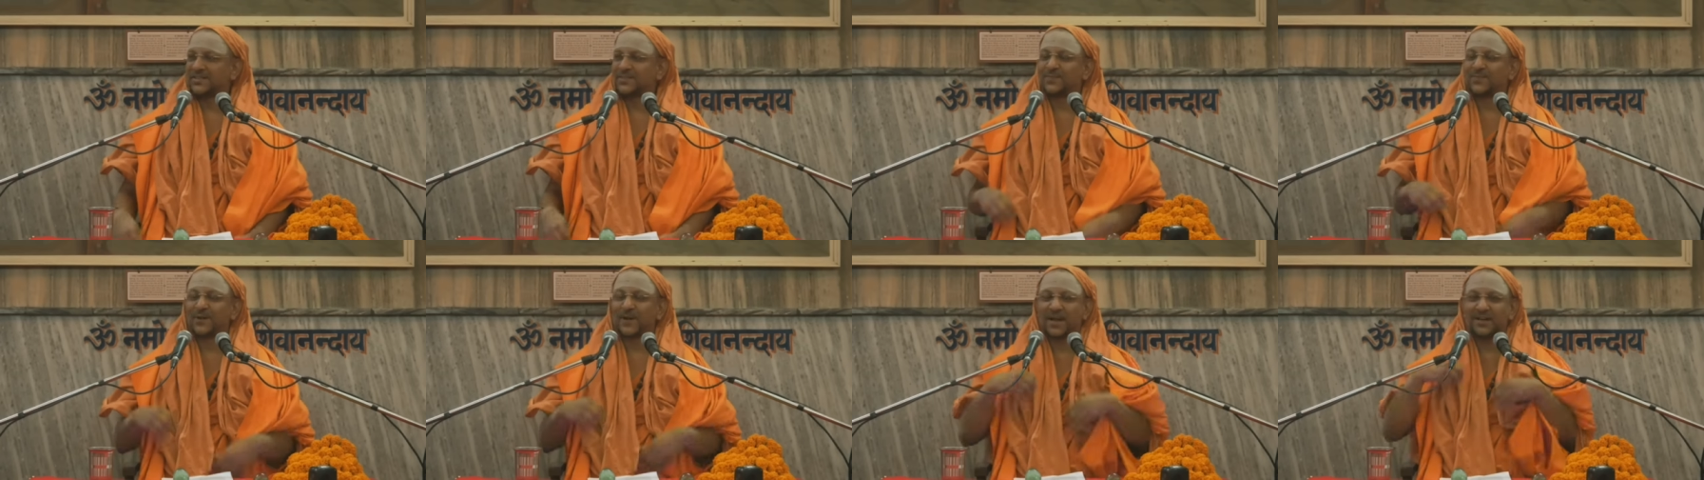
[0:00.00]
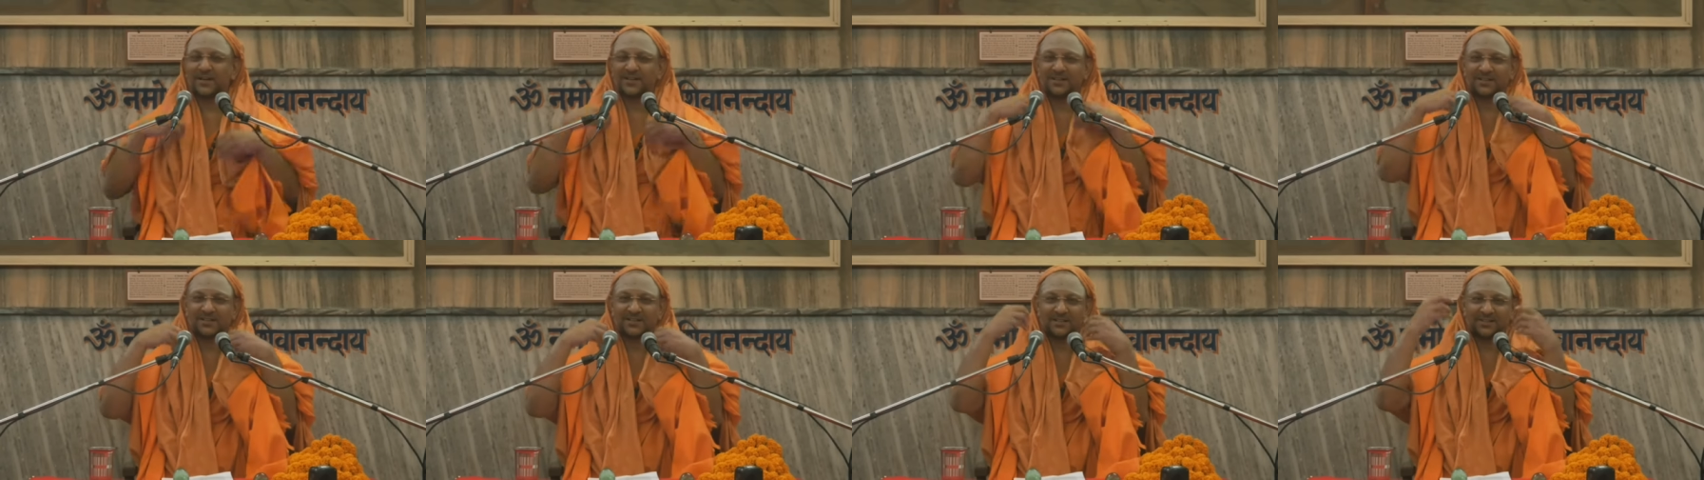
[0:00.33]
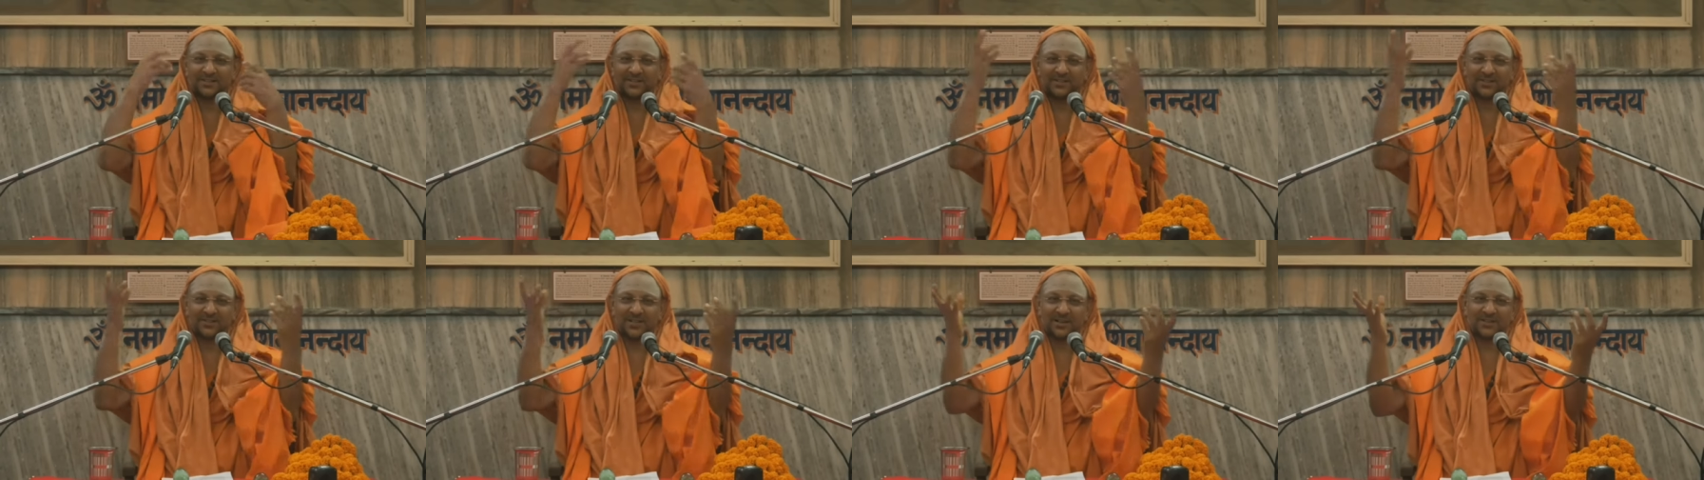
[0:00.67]
splendorous
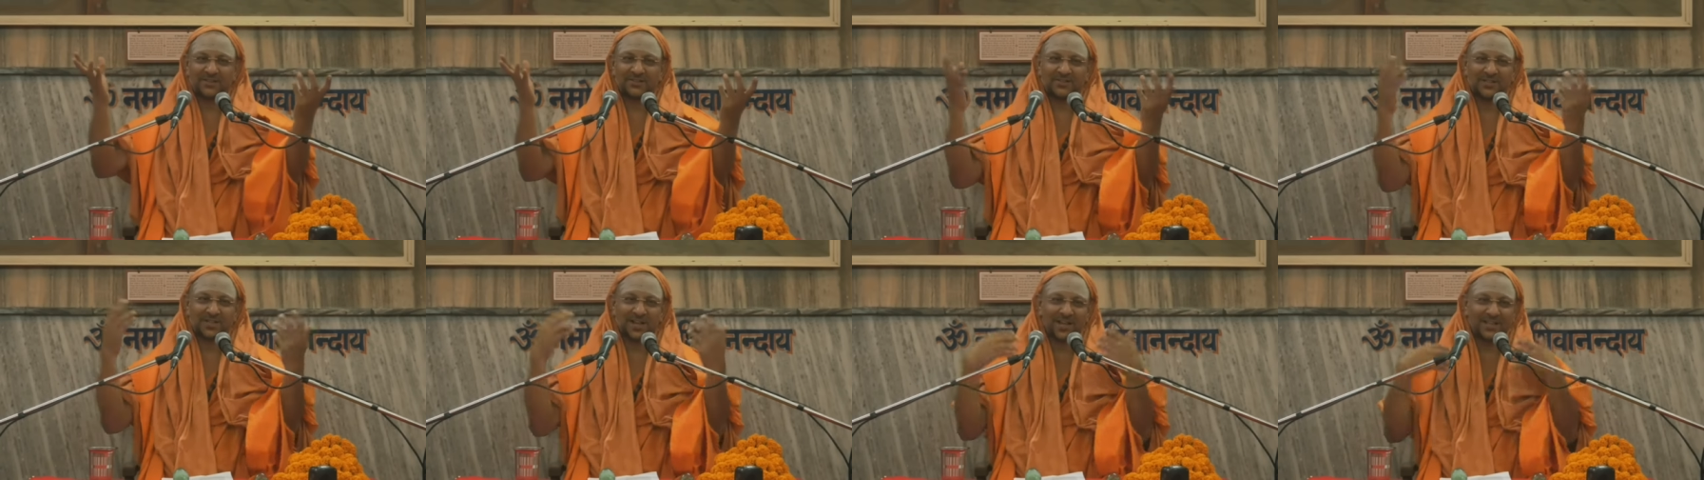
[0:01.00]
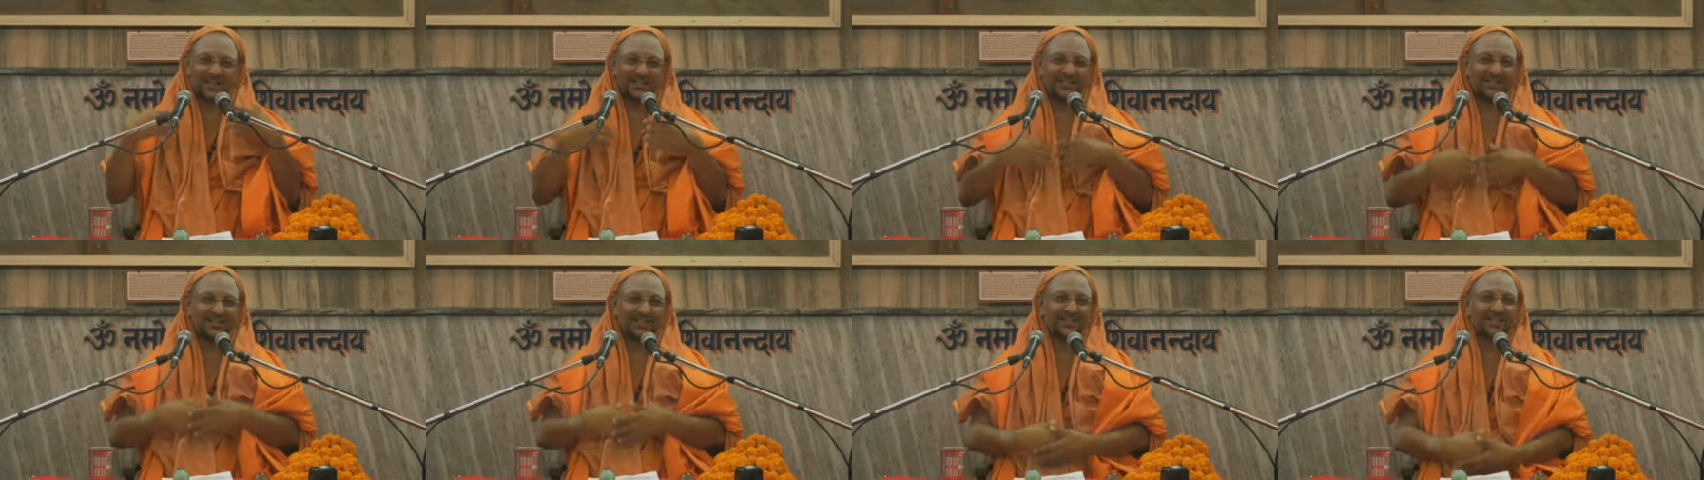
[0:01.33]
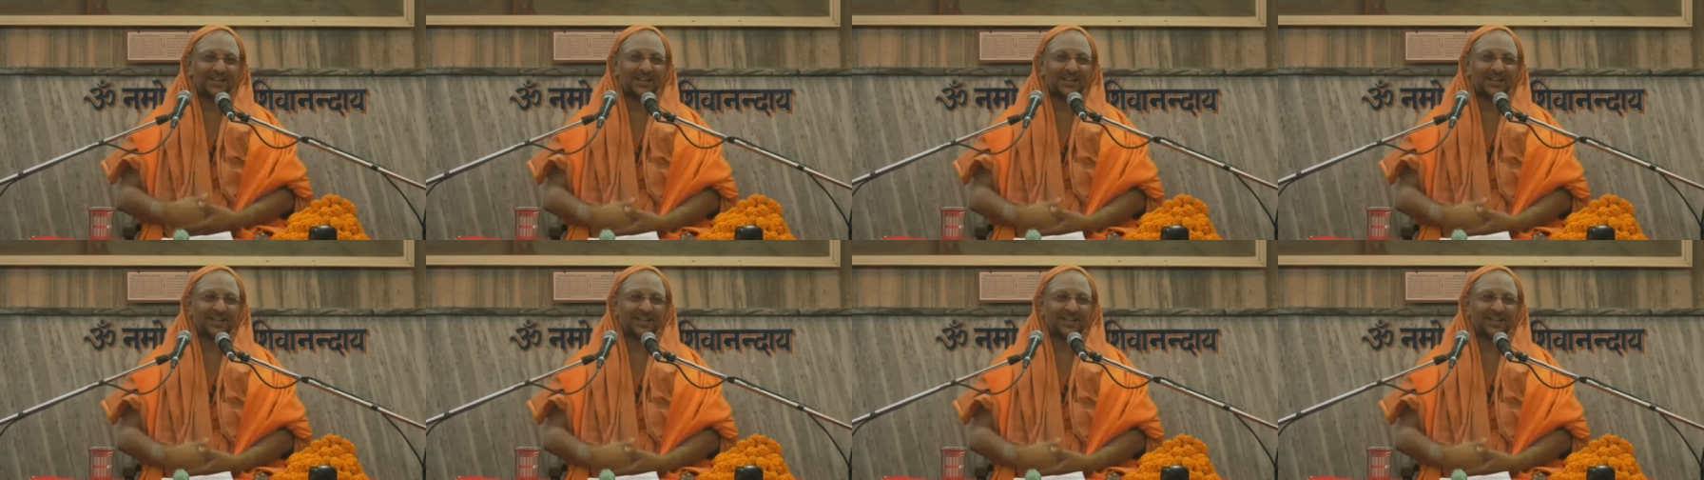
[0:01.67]
sun shining,